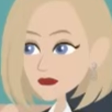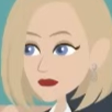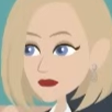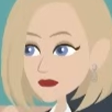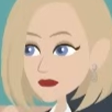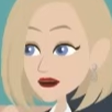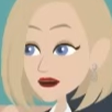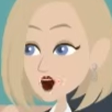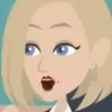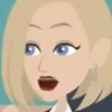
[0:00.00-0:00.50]

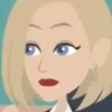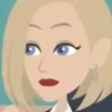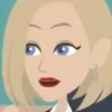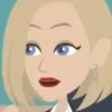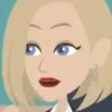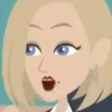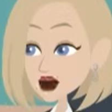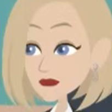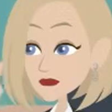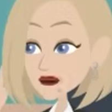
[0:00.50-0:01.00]
you will
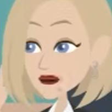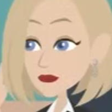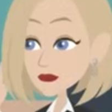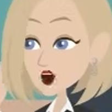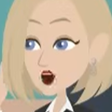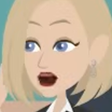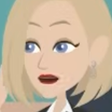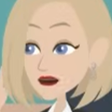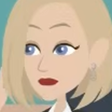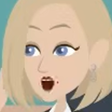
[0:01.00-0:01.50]
avoid common
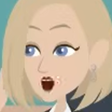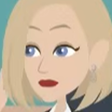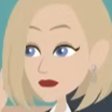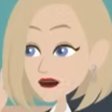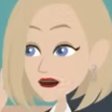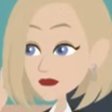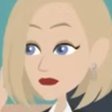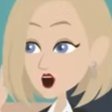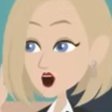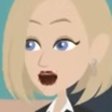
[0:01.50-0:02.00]

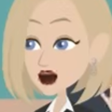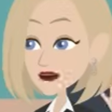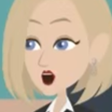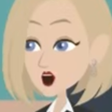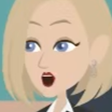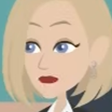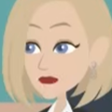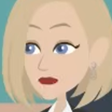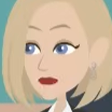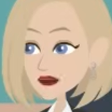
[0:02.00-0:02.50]
mistakes
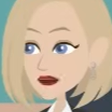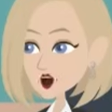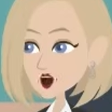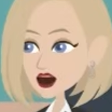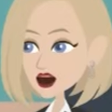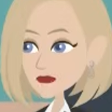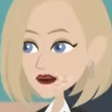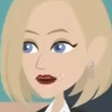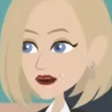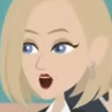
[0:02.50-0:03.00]
and make your
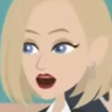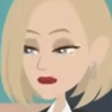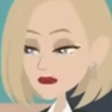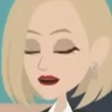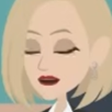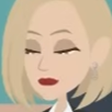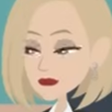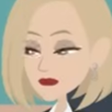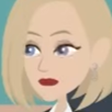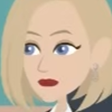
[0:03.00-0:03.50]
English
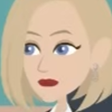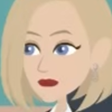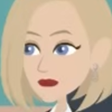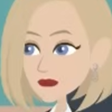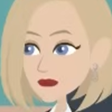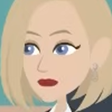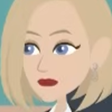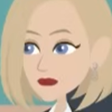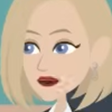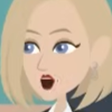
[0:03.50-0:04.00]
sound much
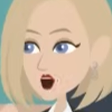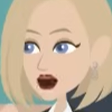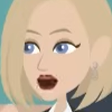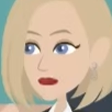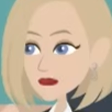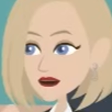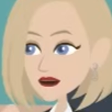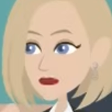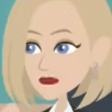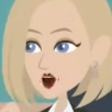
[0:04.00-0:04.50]

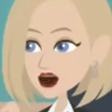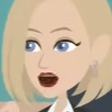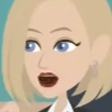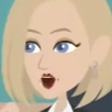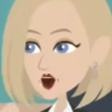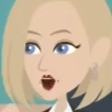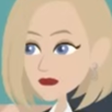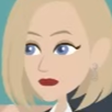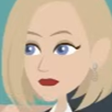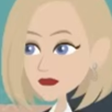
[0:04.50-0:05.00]
clearer and more
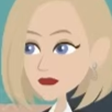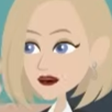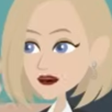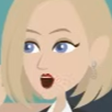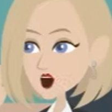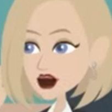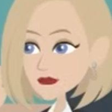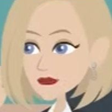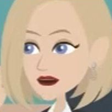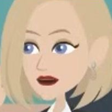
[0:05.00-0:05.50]

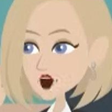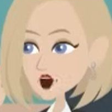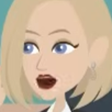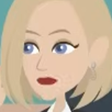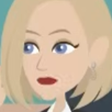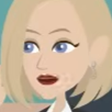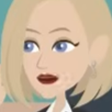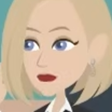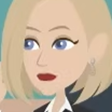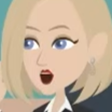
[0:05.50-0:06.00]
natural.
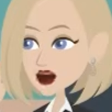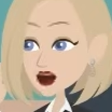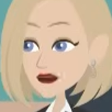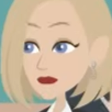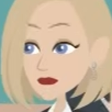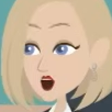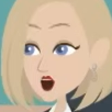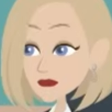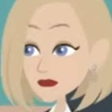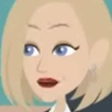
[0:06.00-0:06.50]
With
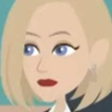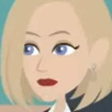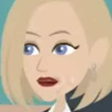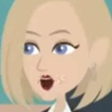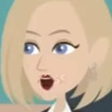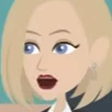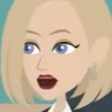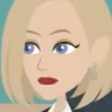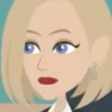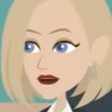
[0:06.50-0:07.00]

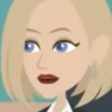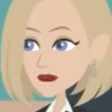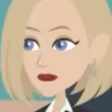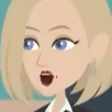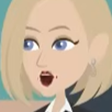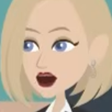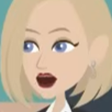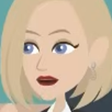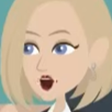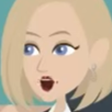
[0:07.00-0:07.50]
practice,
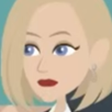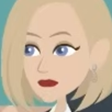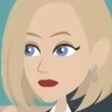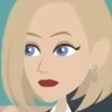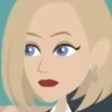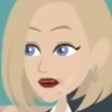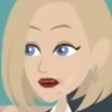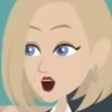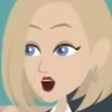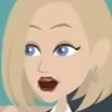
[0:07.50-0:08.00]

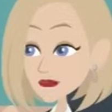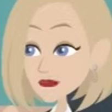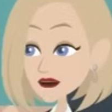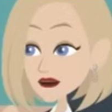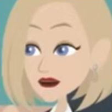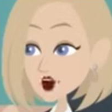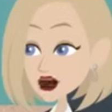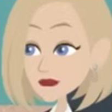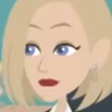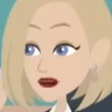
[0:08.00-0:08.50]
choosing the
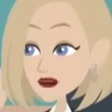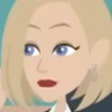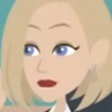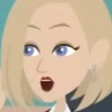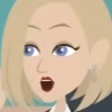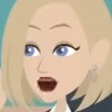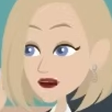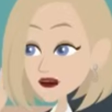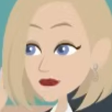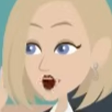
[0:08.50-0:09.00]
correct
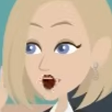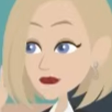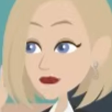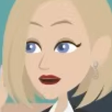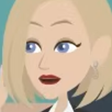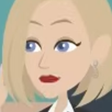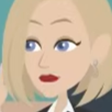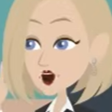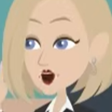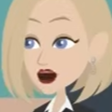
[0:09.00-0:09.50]
verb will
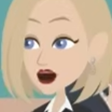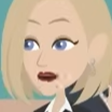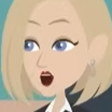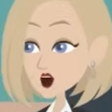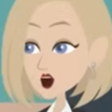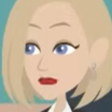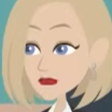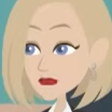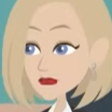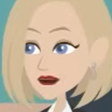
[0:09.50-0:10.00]
soon
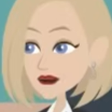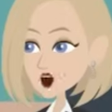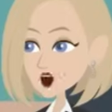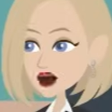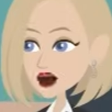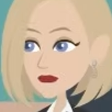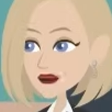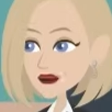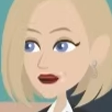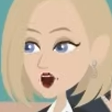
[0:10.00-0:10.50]
become
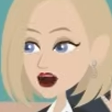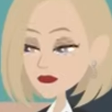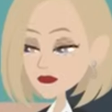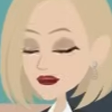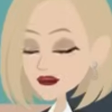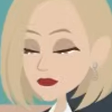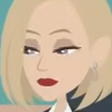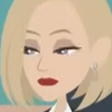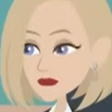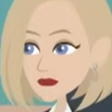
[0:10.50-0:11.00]
automatic.
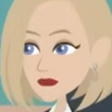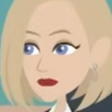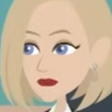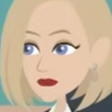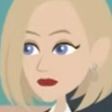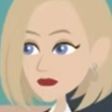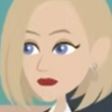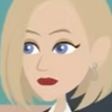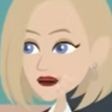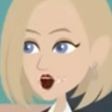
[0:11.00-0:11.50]

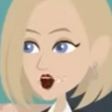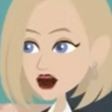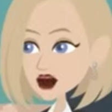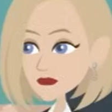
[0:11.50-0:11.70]
Step